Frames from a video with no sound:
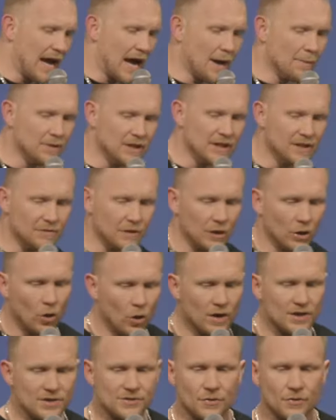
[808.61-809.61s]
I believe the
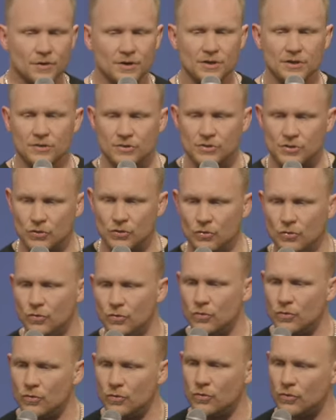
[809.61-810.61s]
Lord is going
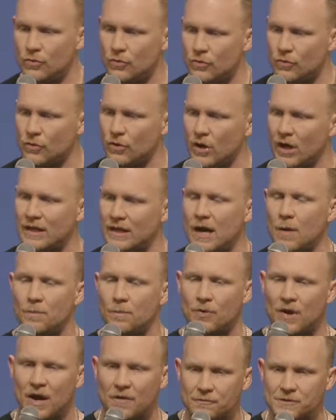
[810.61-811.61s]
to
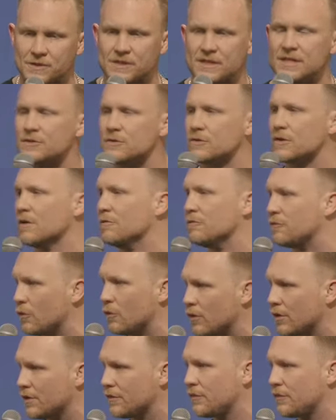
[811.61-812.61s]
allow prophecy to come
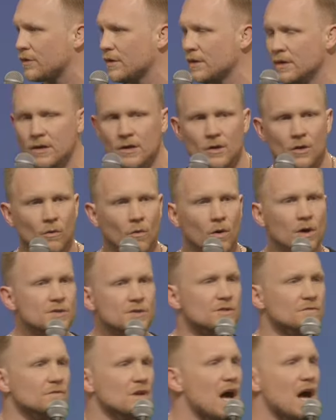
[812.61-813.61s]
forth.
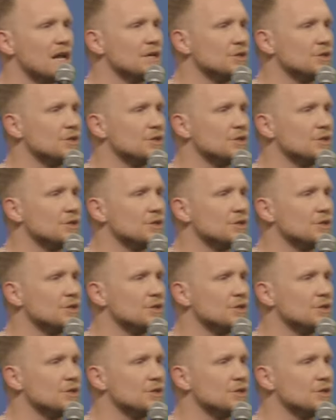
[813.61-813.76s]
Words of